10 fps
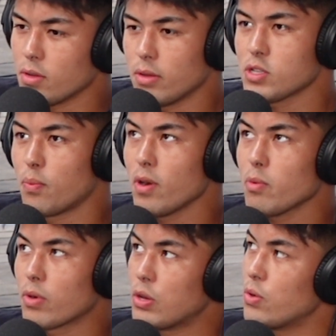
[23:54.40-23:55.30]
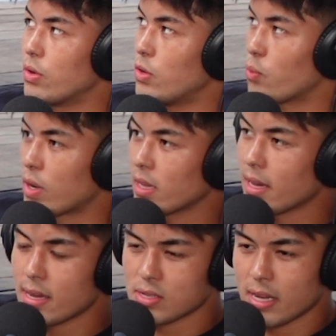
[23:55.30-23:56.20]
there's a point where you
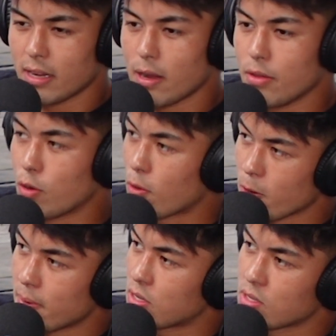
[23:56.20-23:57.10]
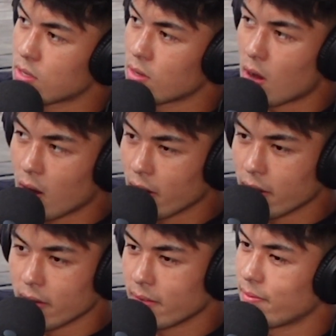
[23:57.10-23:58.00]
realize like your purpose
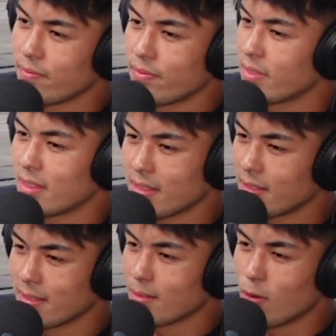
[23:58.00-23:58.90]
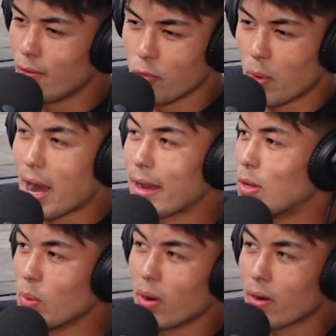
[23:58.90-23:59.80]
of
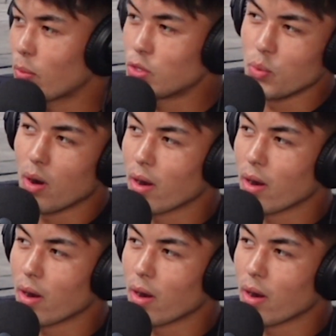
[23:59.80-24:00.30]
why you are what